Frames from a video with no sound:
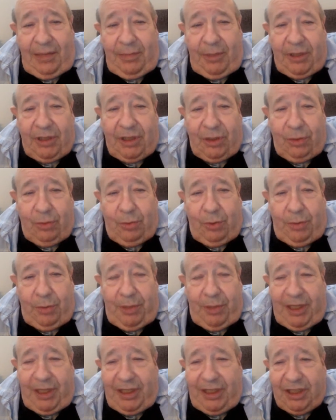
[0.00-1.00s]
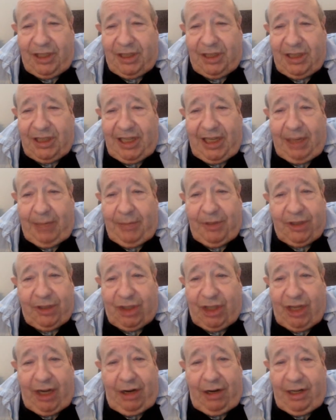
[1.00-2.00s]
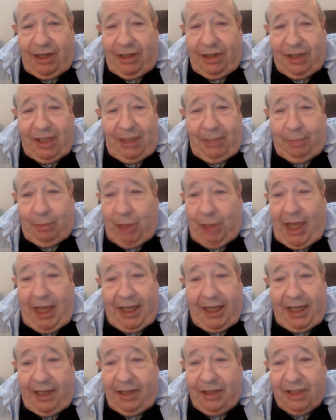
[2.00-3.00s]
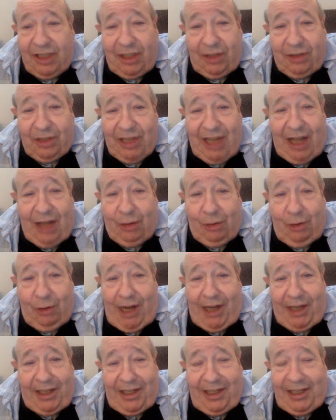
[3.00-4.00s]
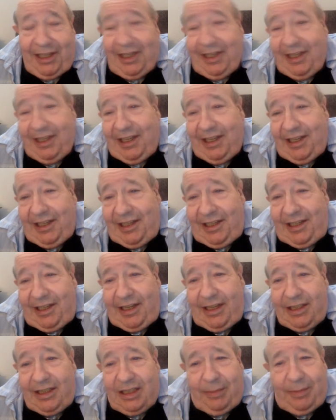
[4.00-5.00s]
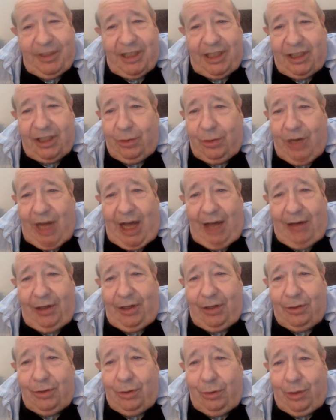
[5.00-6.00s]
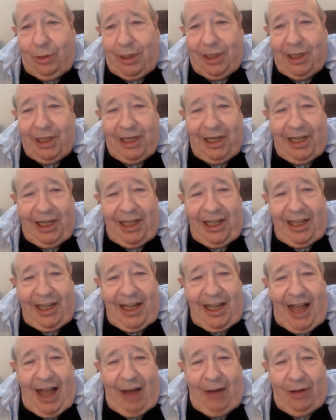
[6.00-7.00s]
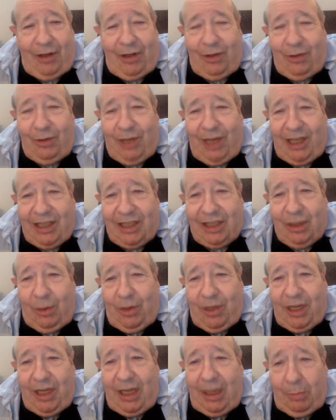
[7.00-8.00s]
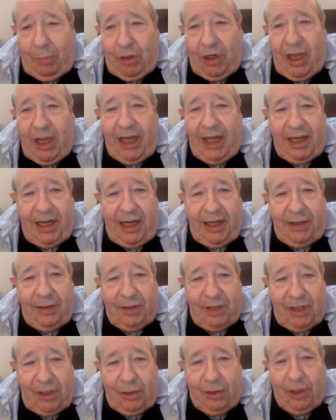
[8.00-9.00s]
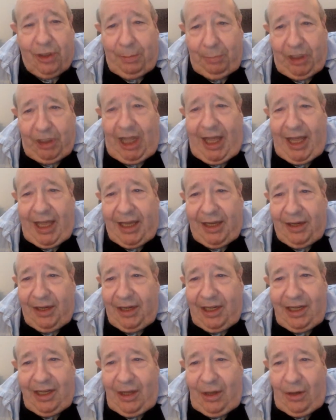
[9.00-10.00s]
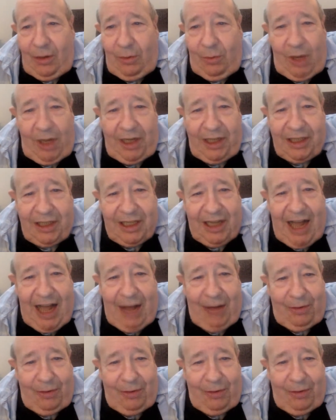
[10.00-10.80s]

But Zoot would be just stick him in the chair and he'll keep playing and he'll still sound great. And somebody said, Zoot, how do you do it? How do you get so inebriated and you still can play? What is it?